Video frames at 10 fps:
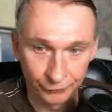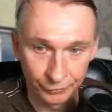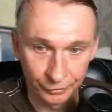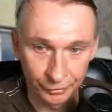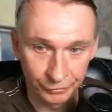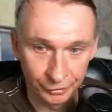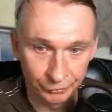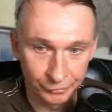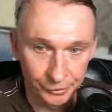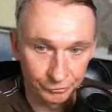Then here
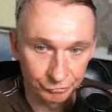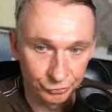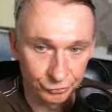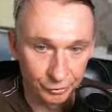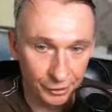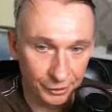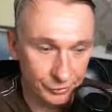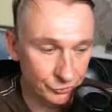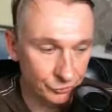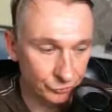you have two
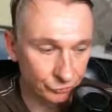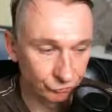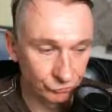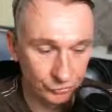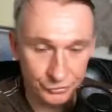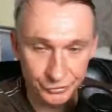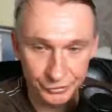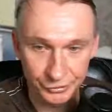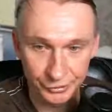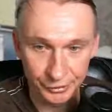lights. The first
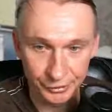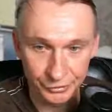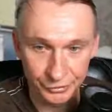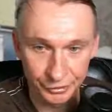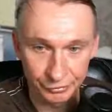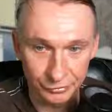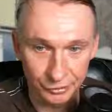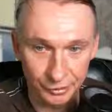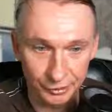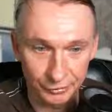is the status
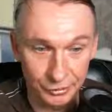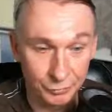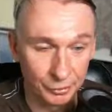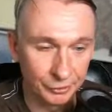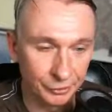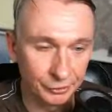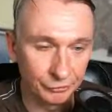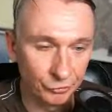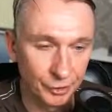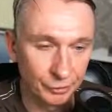light that's blinking
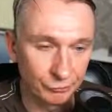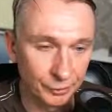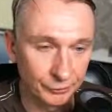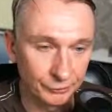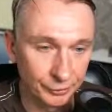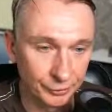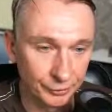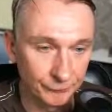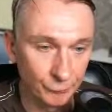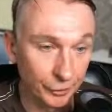green when
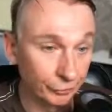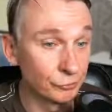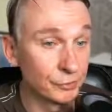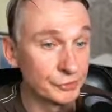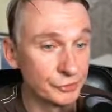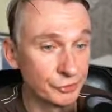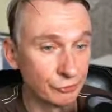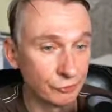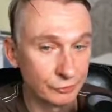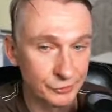the micro SD
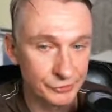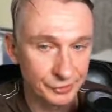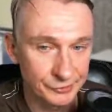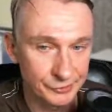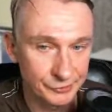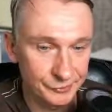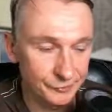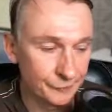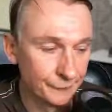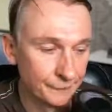card is accessed.
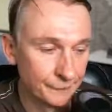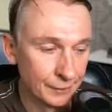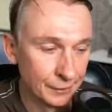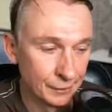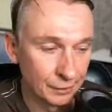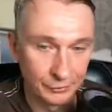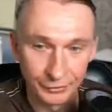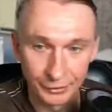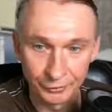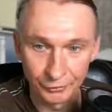And
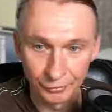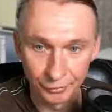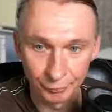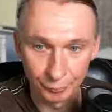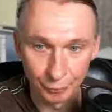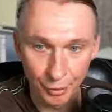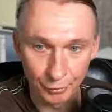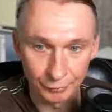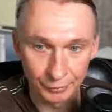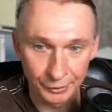then a
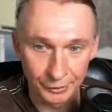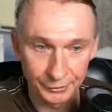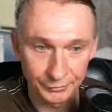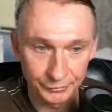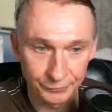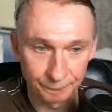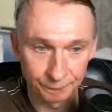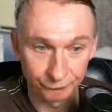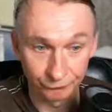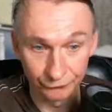power light
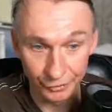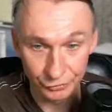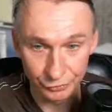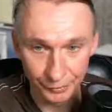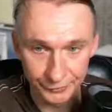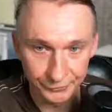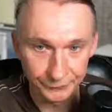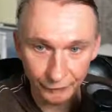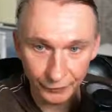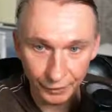that's red.
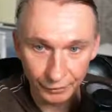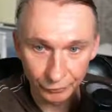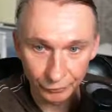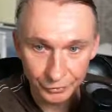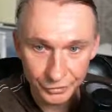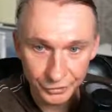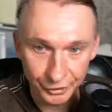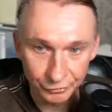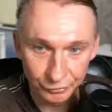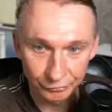And the other
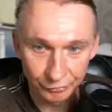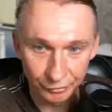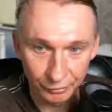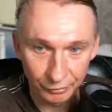side you have the